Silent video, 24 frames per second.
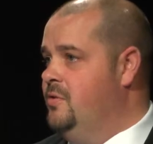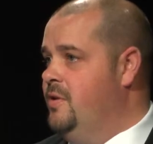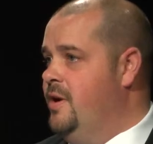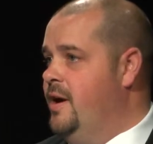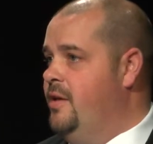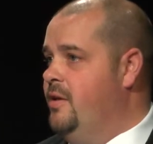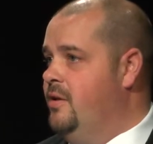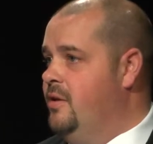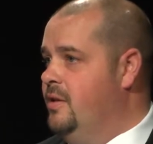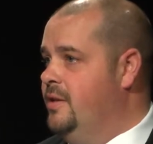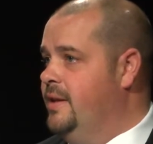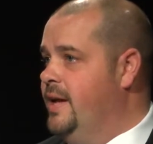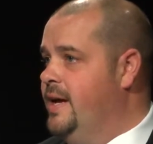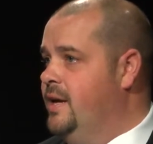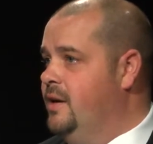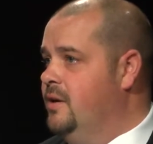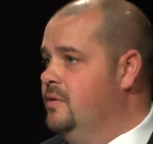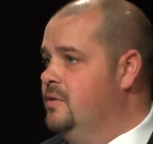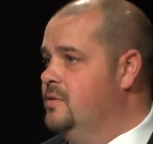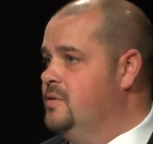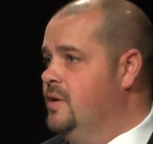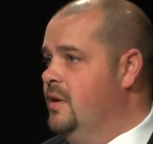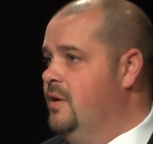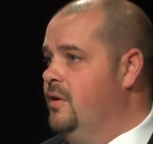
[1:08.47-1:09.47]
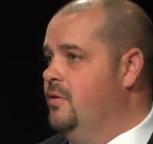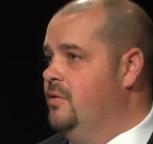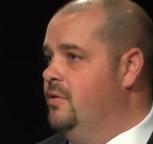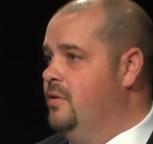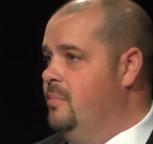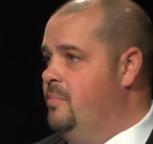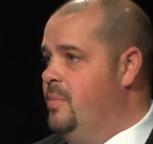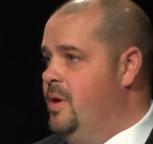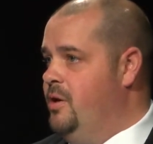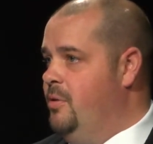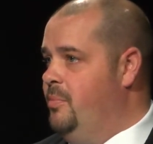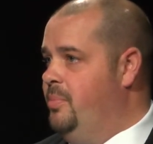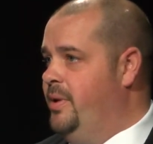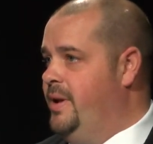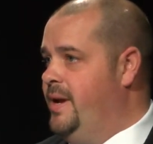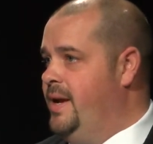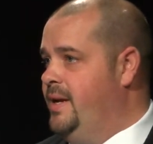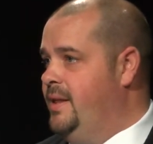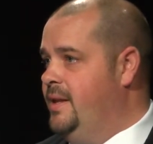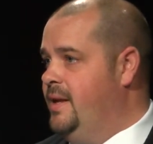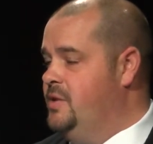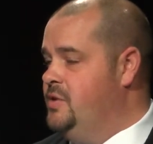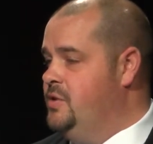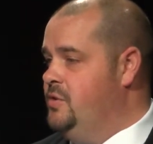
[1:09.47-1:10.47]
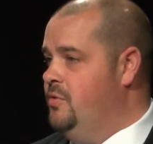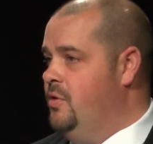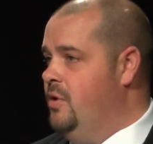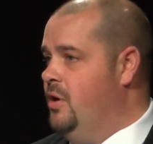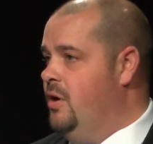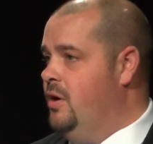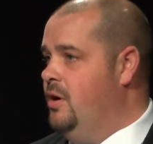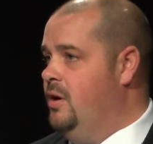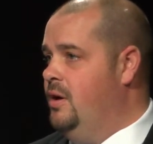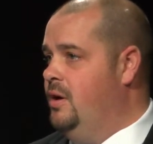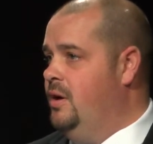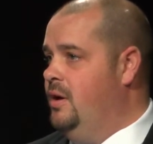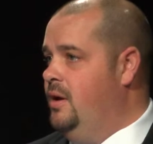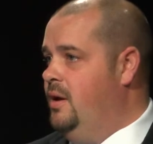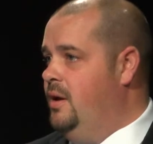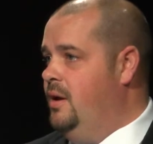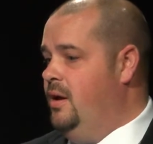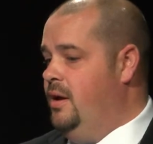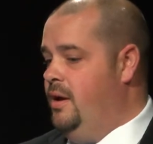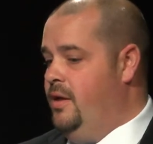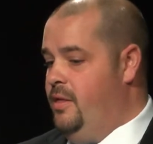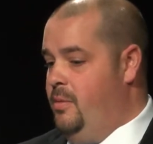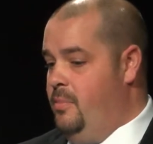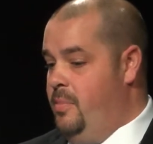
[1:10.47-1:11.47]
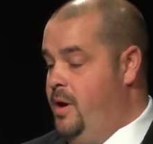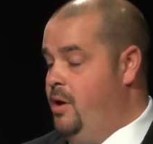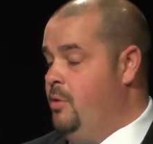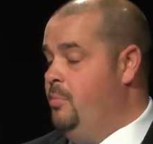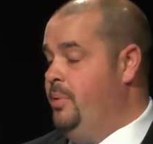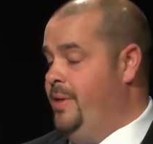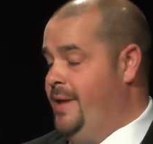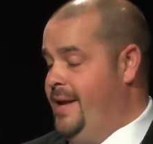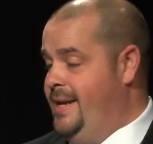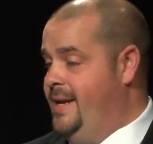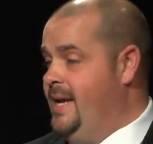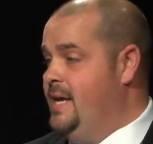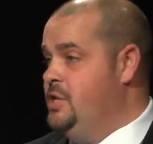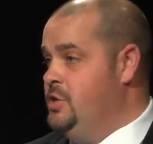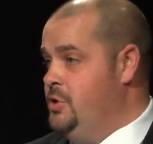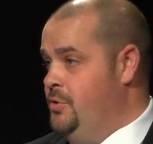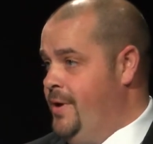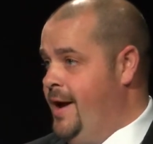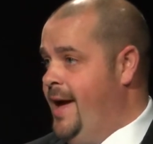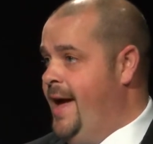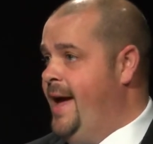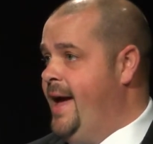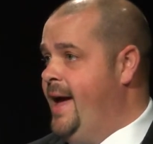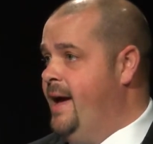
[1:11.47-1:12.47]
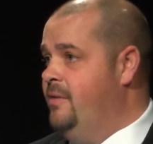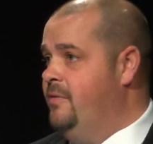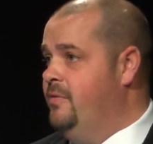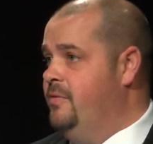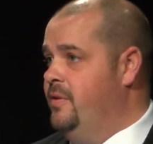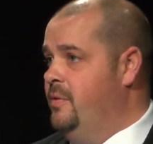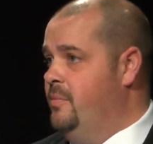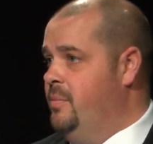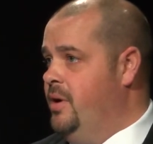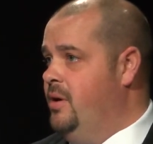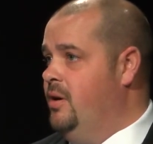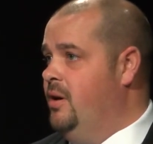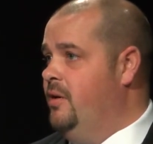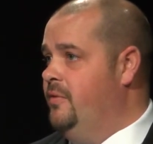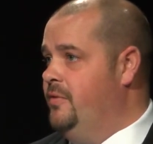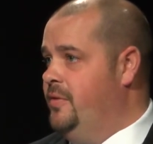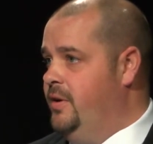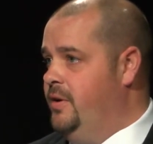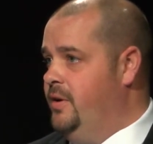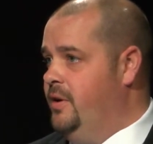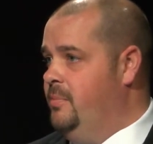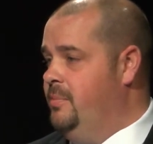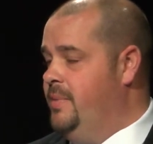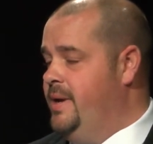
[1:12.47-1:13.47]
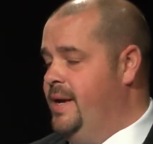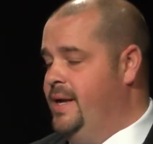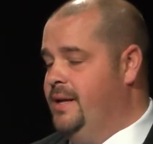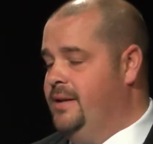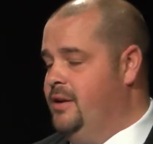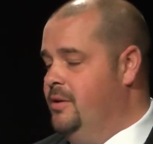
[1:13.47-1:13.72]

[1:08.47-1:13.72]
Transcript: rather than later. So the better plan that you are, the better plan that you have, the better off you're going to be.